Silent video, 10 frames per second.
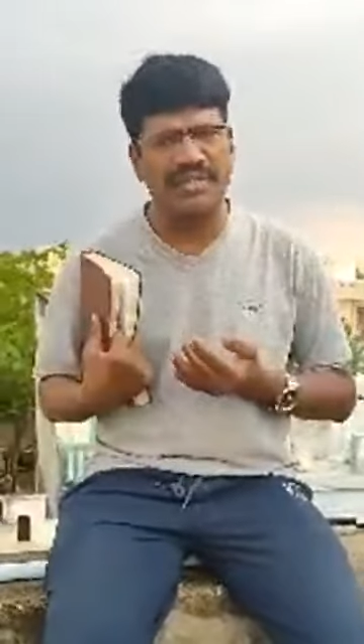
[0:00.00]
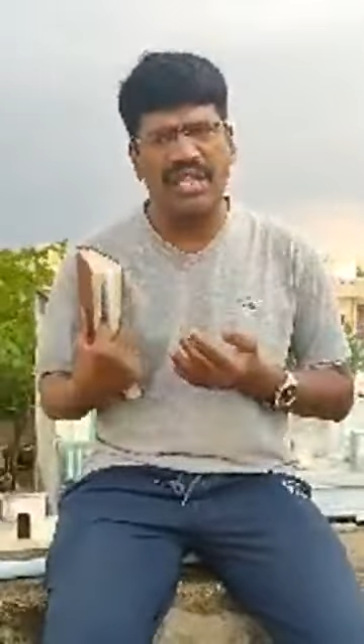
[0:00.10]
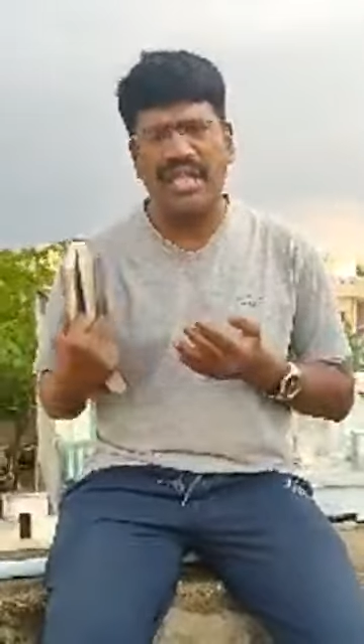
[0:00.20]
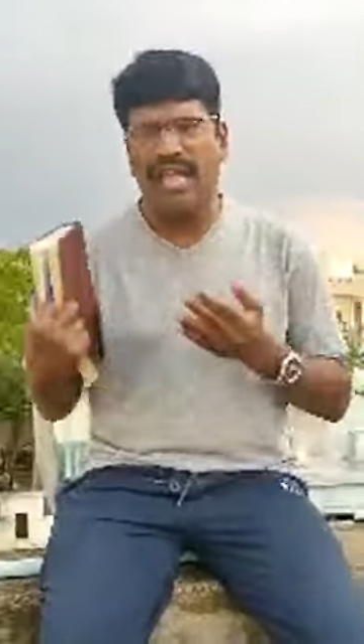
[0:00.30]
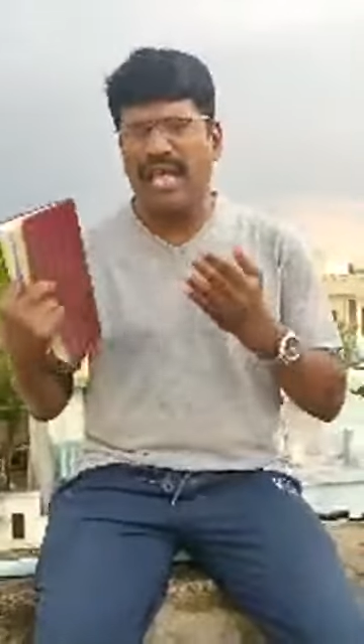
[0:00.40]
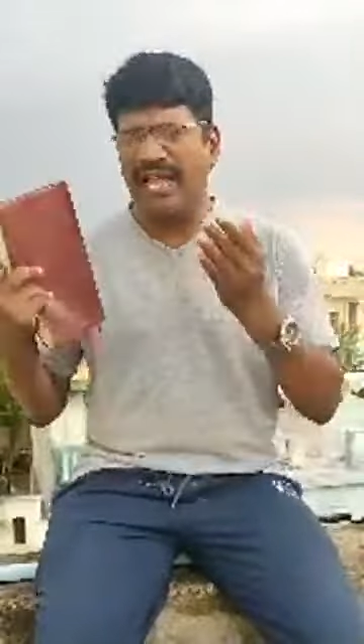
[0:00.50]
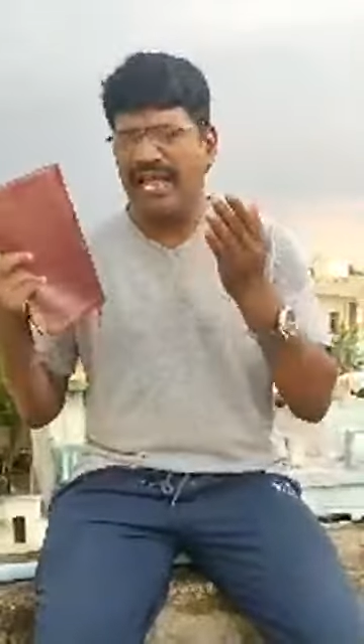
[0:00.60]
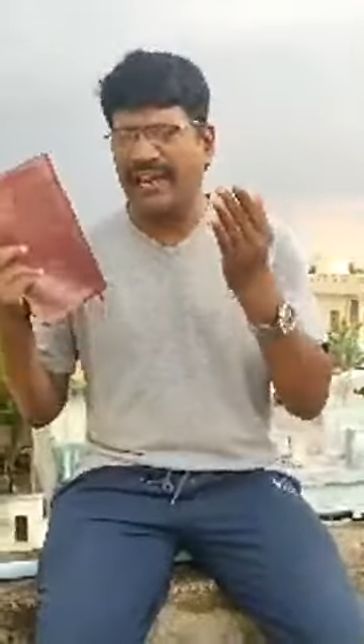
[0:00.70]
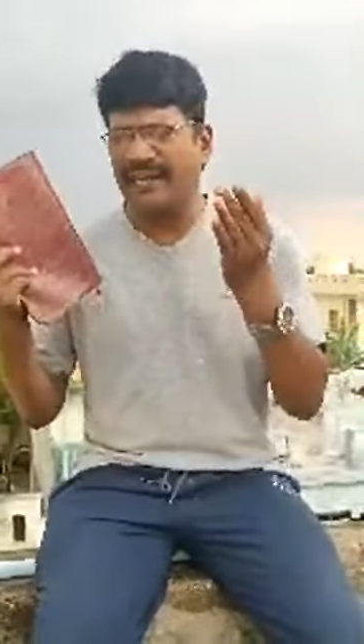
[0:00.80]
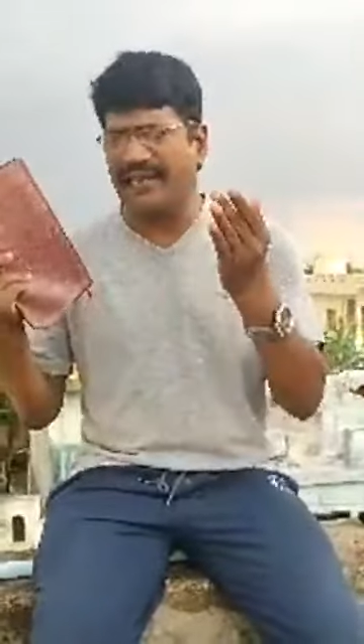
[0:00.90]
And
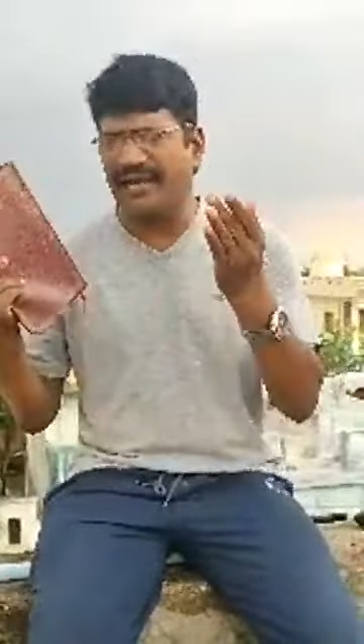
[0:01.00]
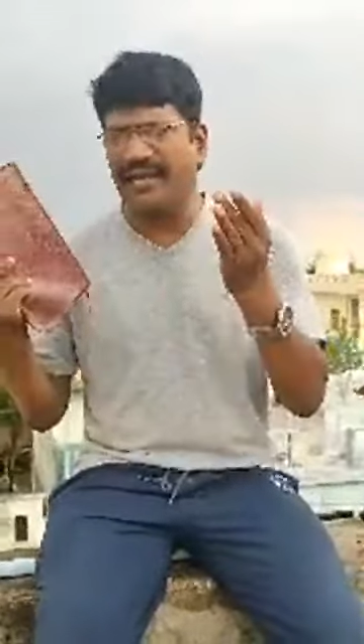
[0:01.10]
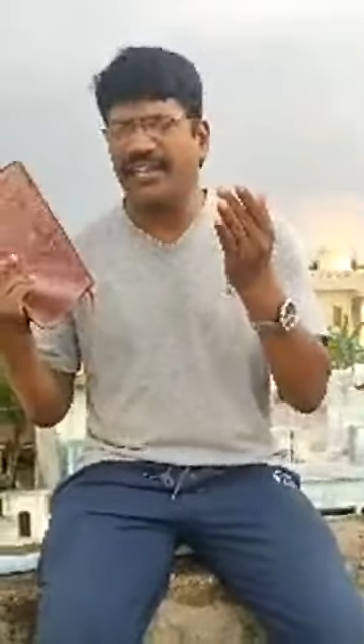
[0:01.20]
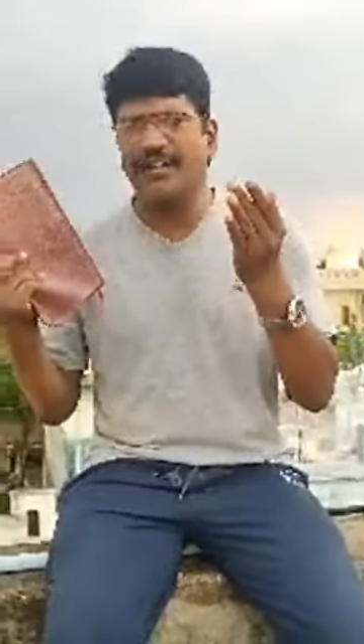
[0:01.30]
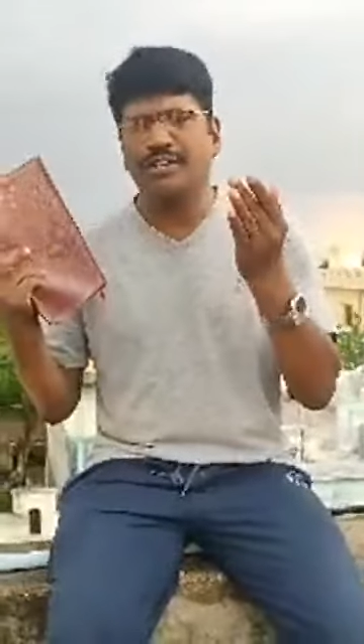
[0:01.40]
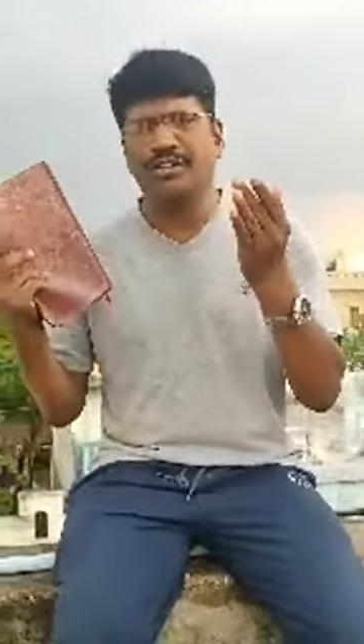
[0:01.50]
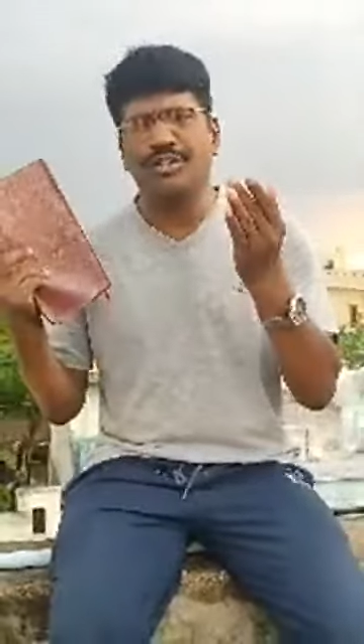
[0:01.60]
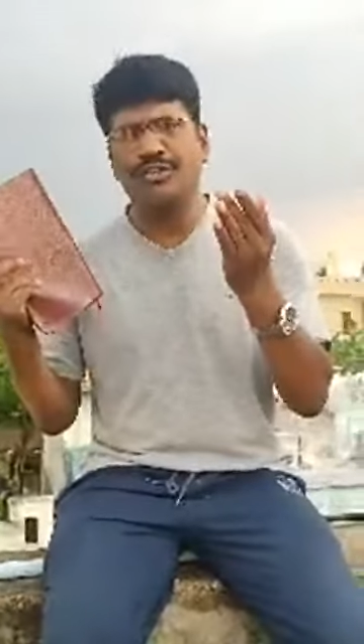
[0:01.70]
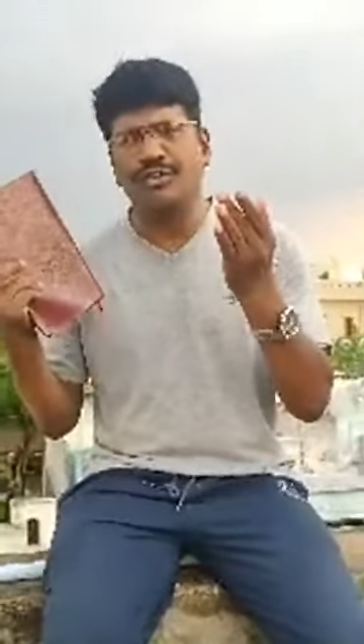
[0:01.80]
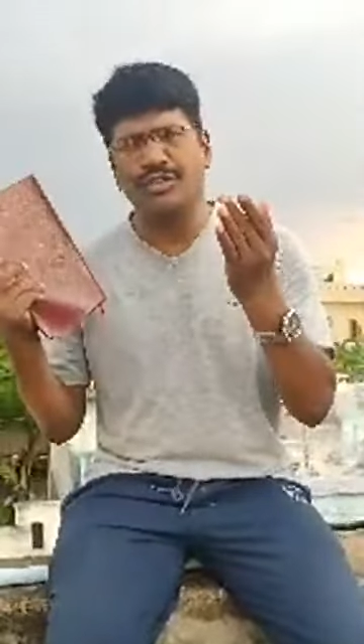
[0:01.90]
uh, you, you
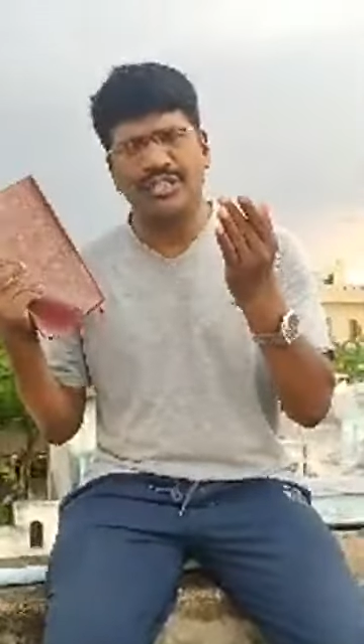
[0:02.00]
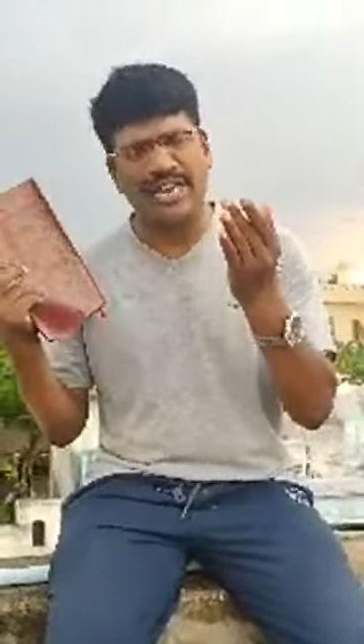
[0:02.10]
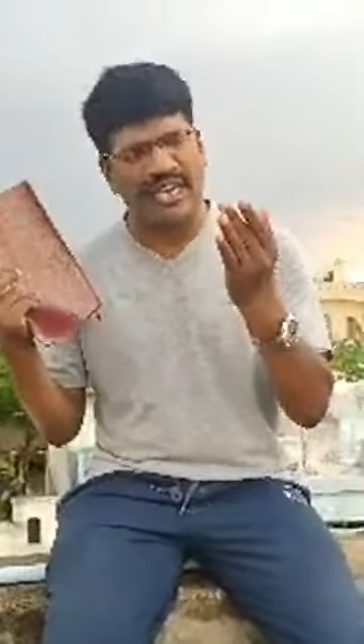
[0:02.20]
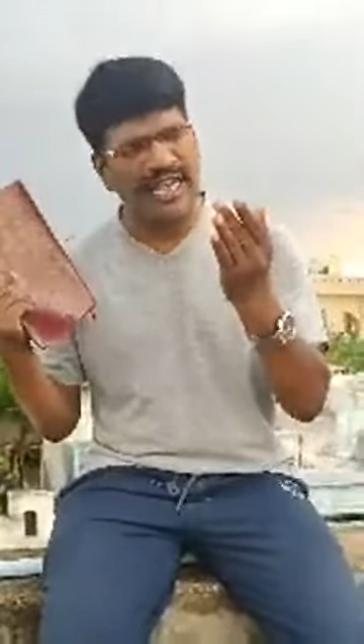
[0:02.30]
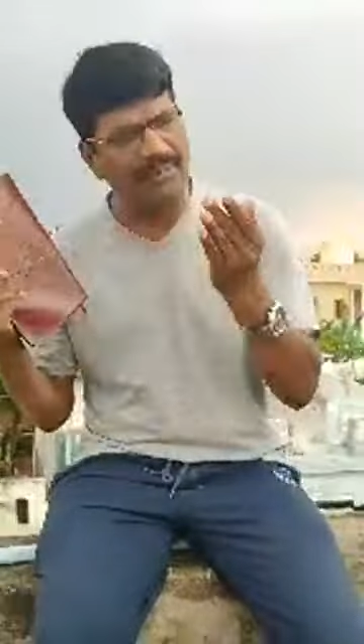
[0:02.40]
shall not be